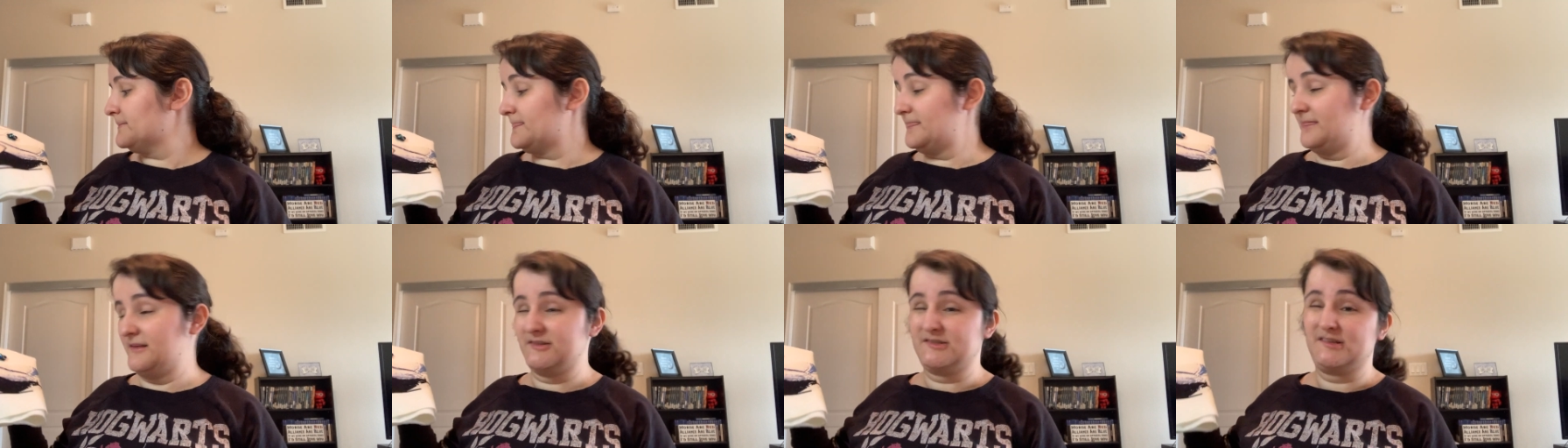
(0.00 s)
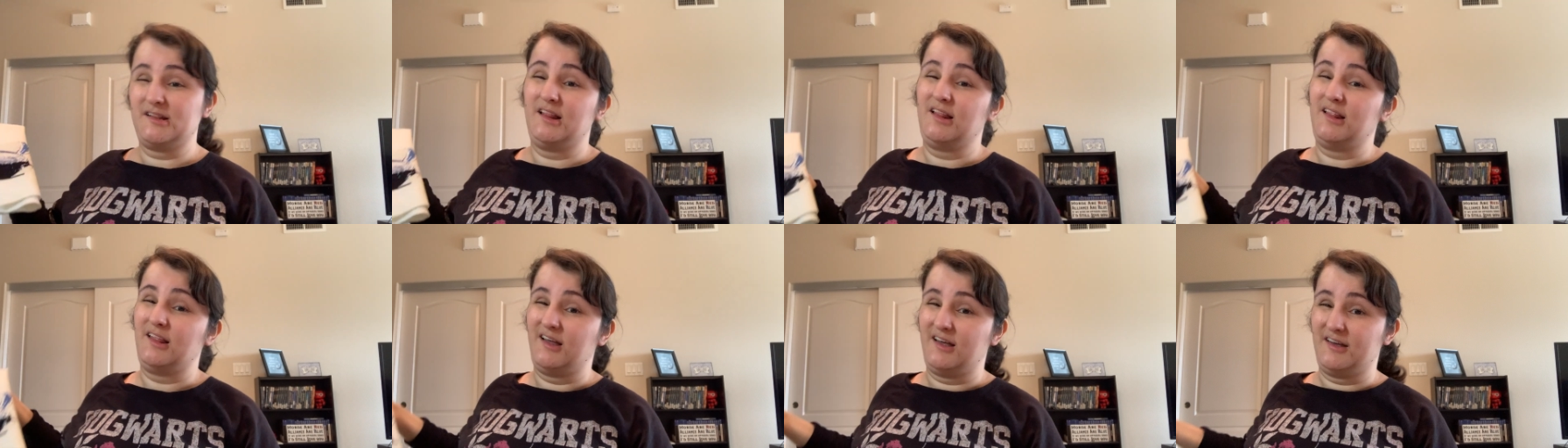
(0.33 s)
there's a
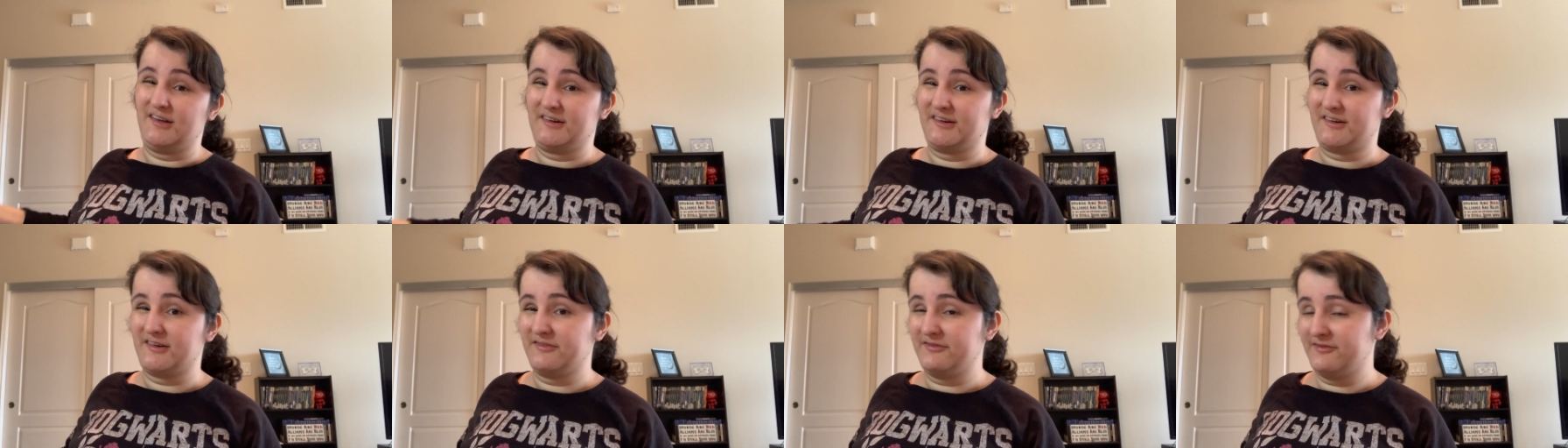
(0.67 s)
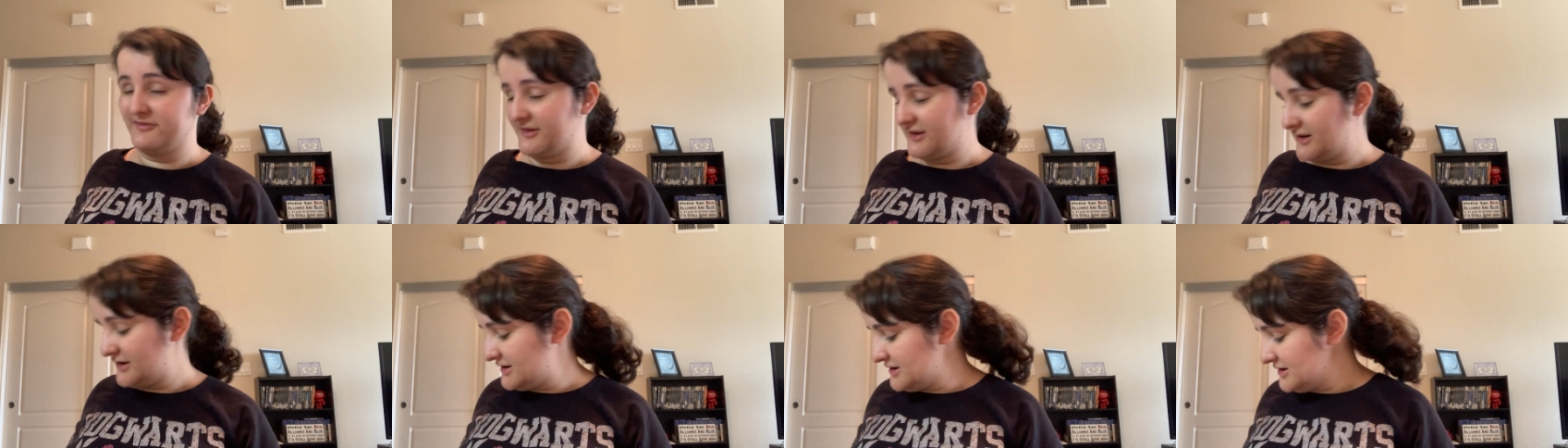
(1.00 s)
lot of
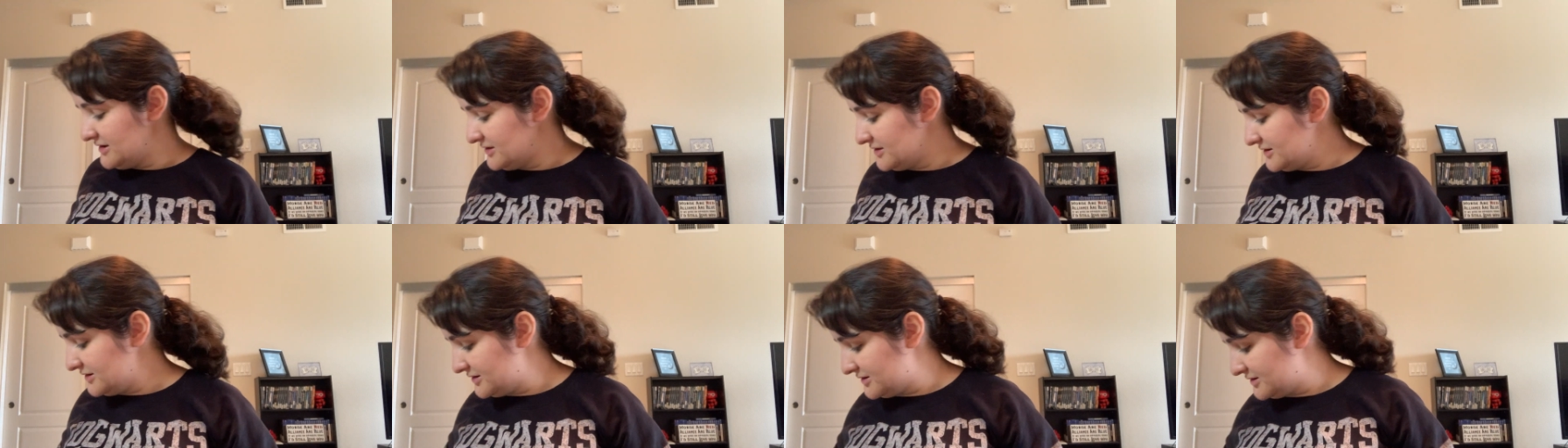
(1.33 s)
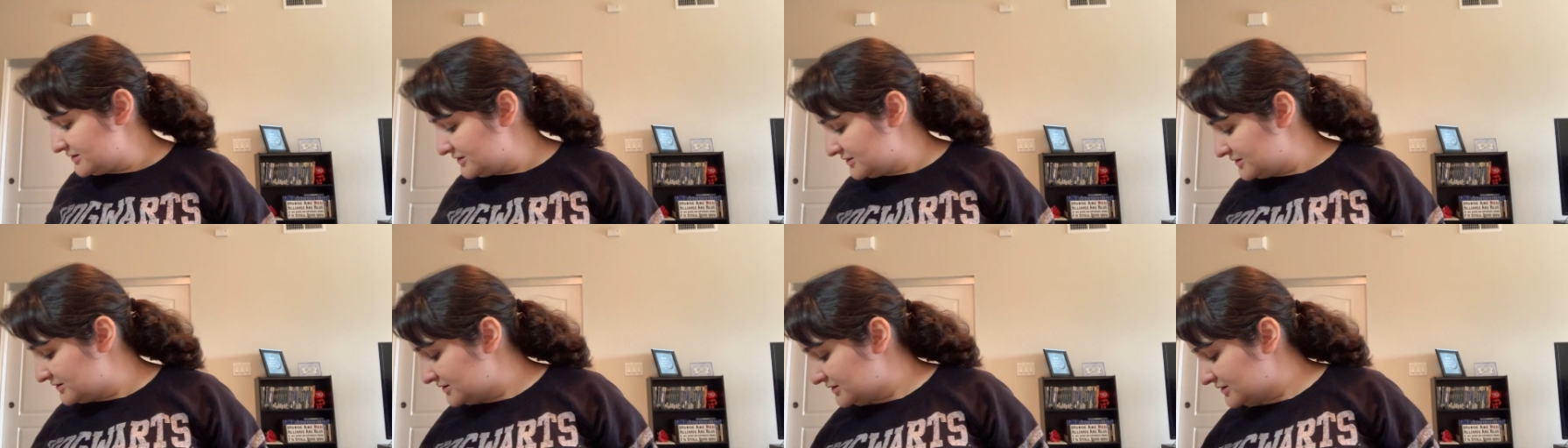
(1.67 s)
confetti in there.
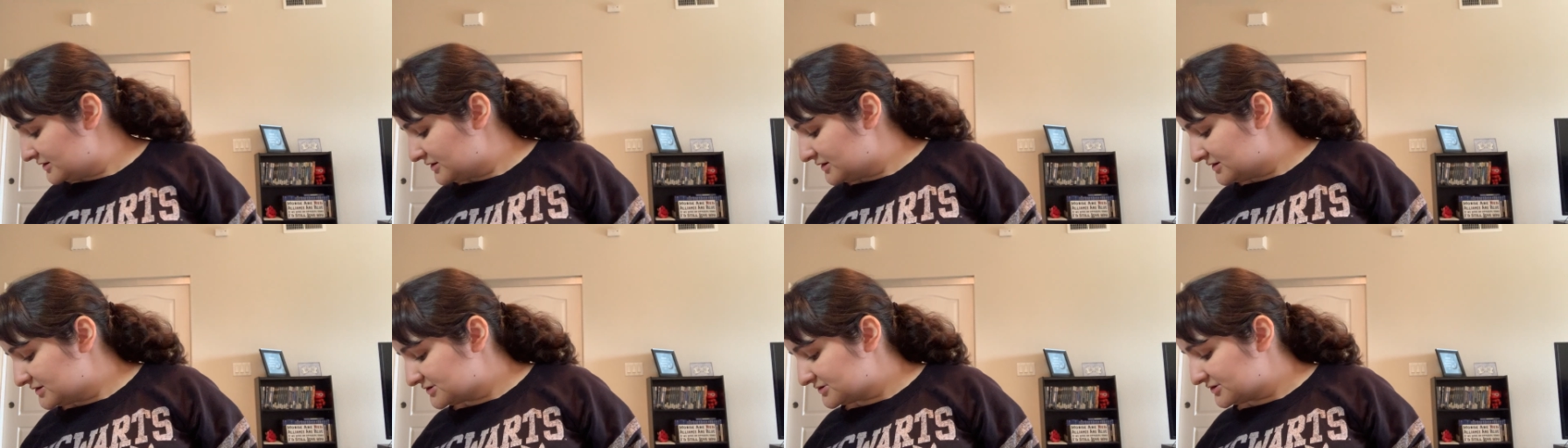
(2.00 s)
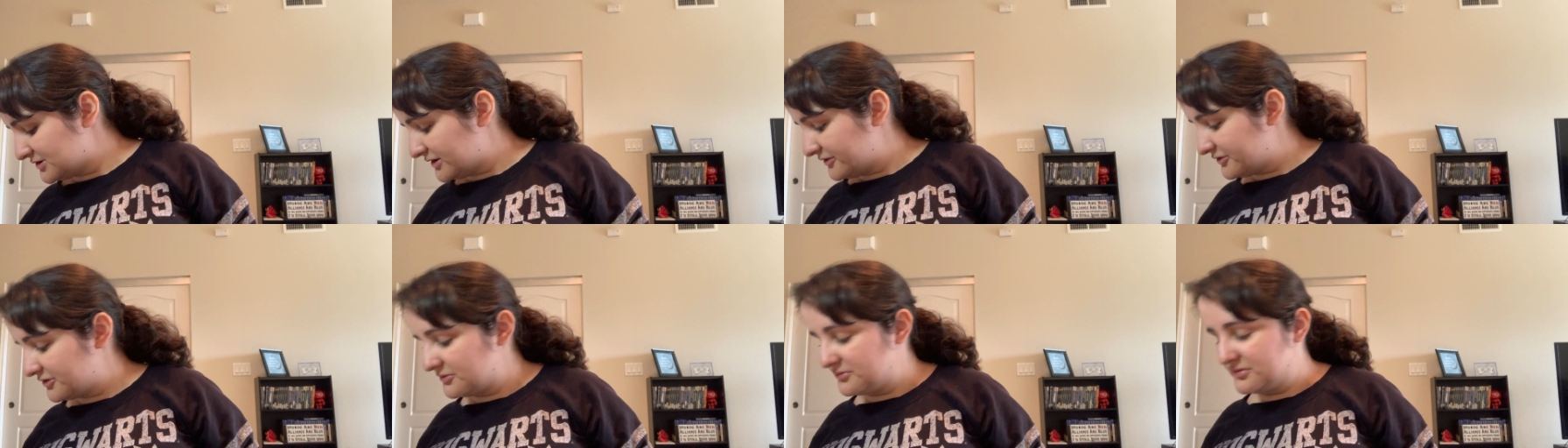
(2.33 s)
So I
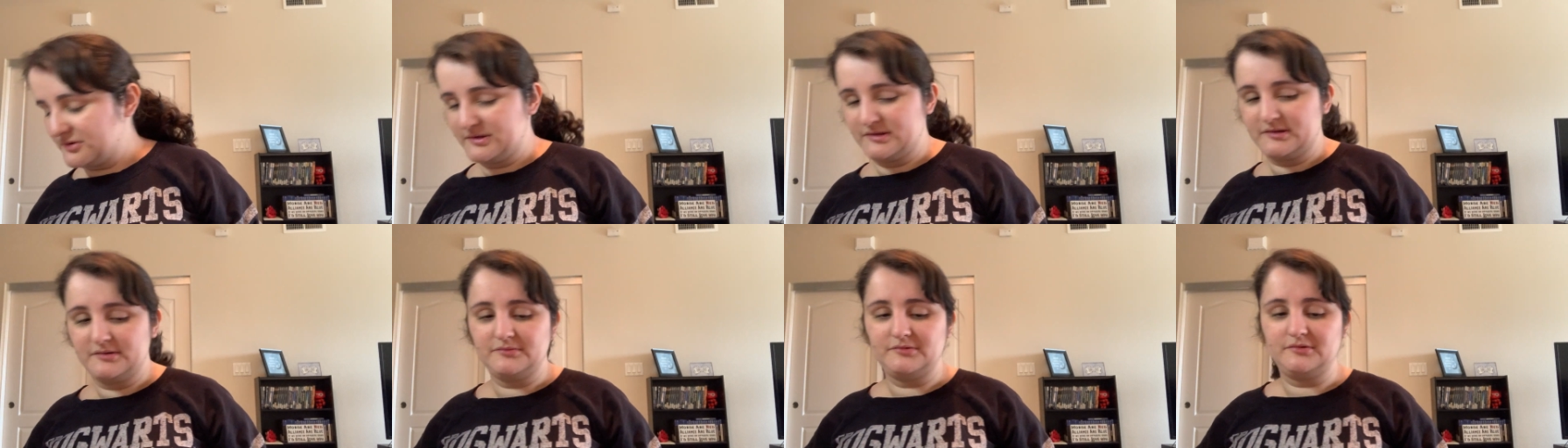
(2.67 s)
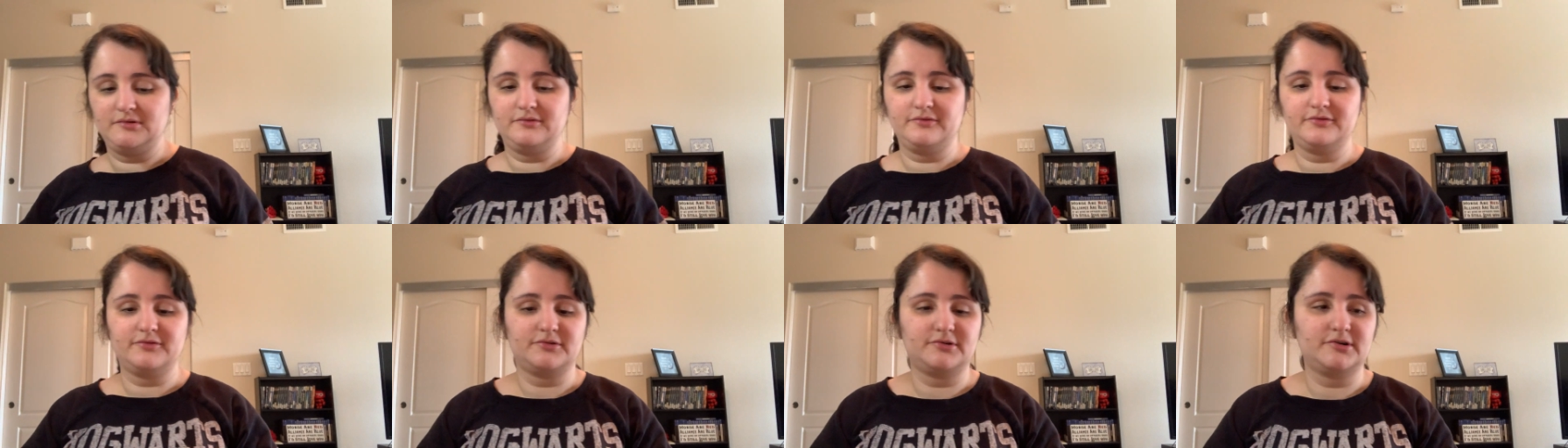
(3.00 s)
have to be in the mood
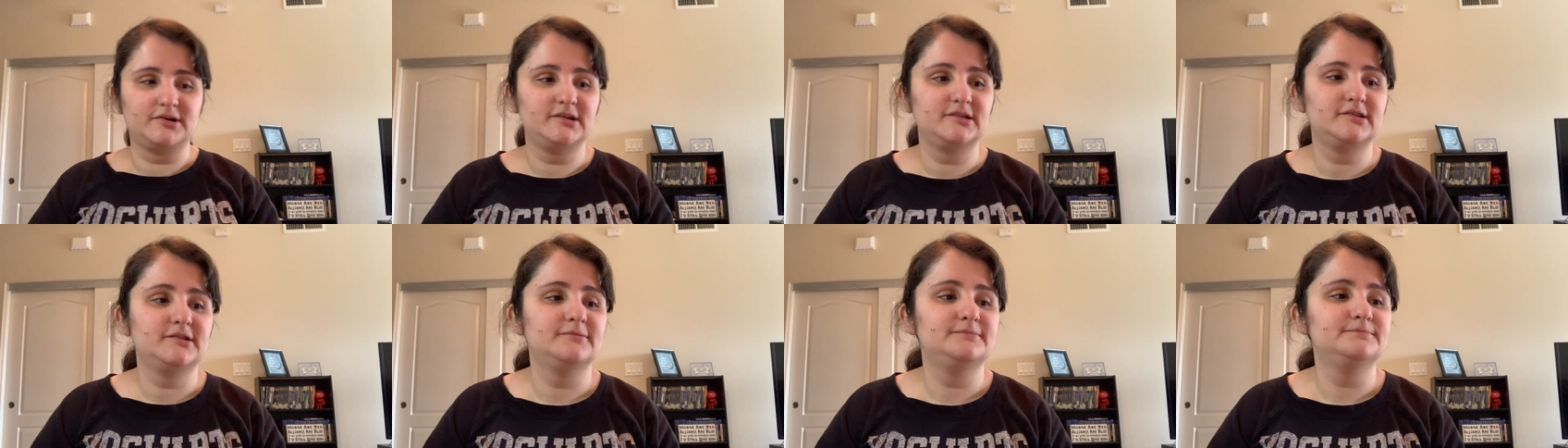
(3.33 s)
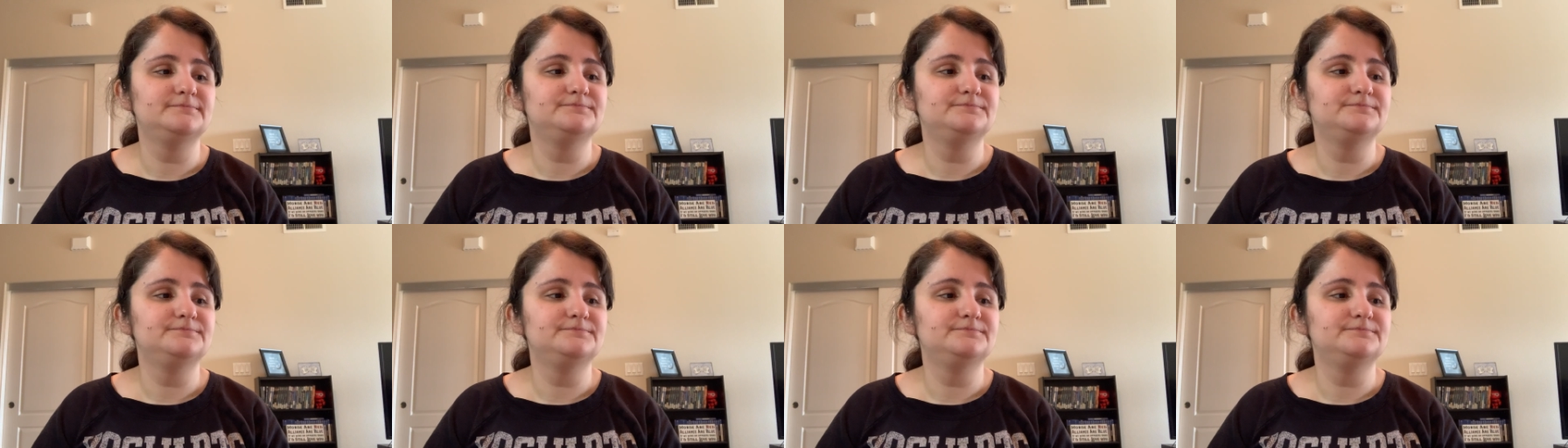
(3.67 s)
for it.